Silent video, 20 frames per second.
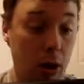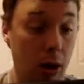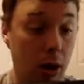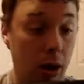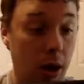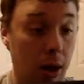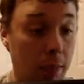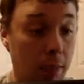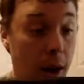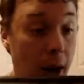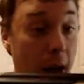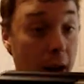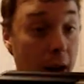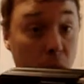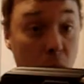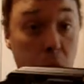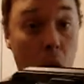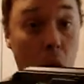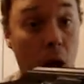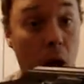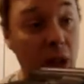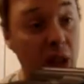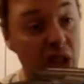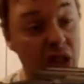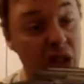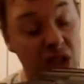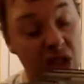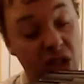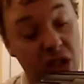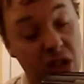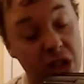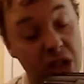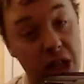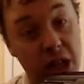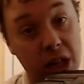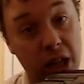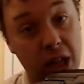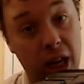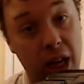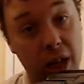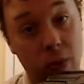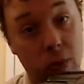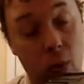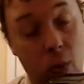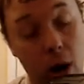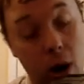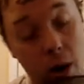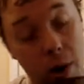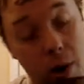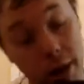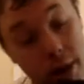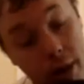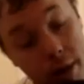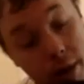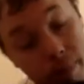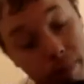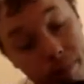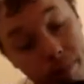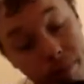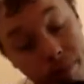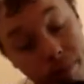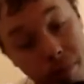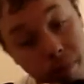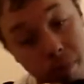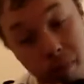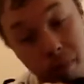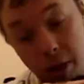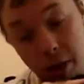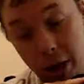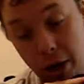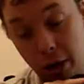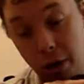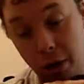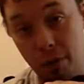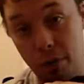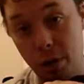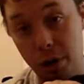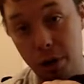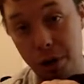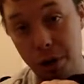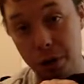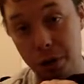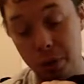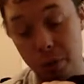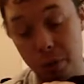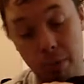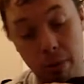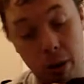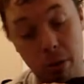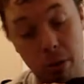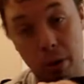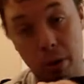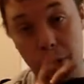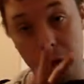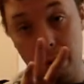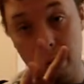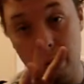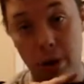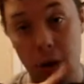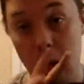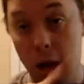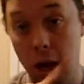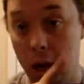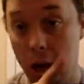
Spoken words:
high quality 16 gauge wiring, and a very good motor.